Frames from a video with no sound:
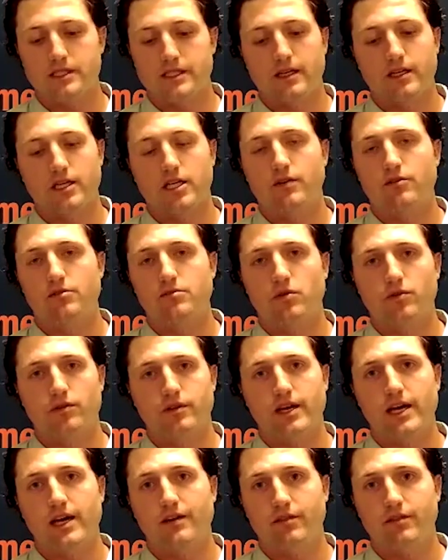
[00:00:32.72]
got to cover more
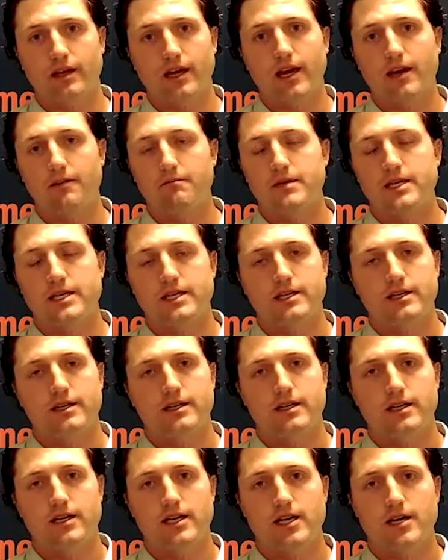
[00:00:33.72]
than half the game.
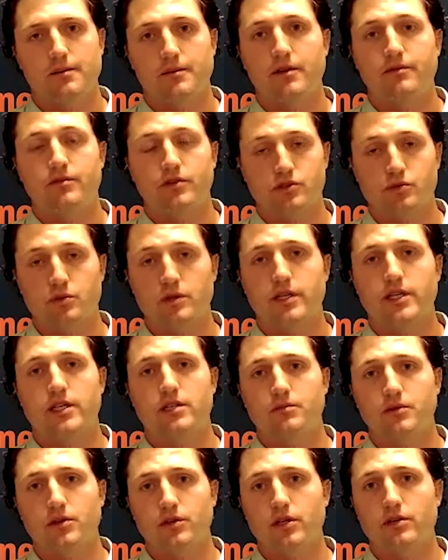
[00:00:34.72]
Um, and it feels really
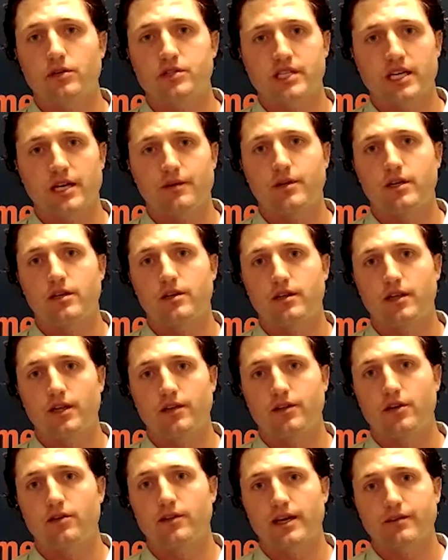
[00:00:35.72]
good when you go seven and
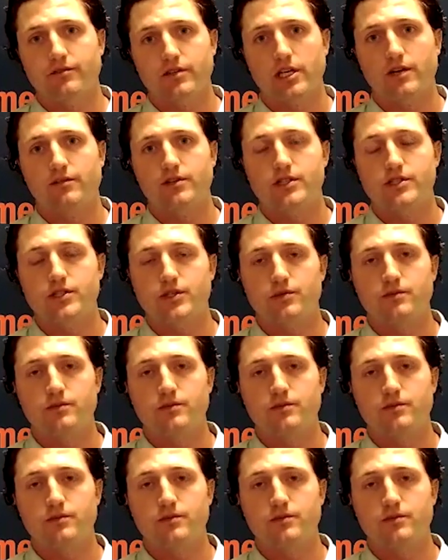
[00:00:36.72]
they, they only have to cover two.